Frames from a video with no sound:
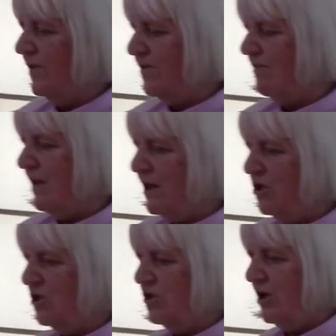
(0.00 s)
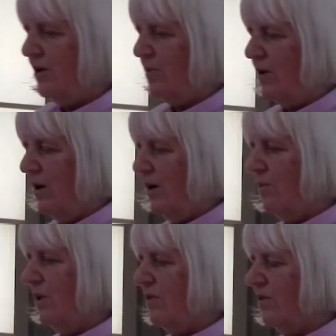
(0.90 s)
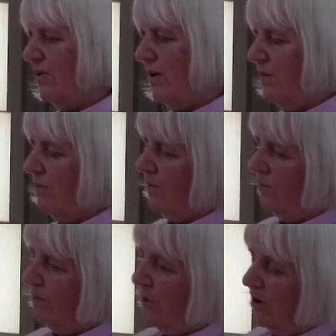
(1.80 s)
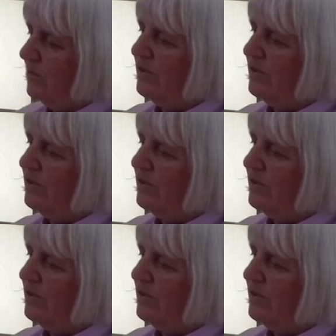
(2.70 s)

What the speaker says: his relationship partly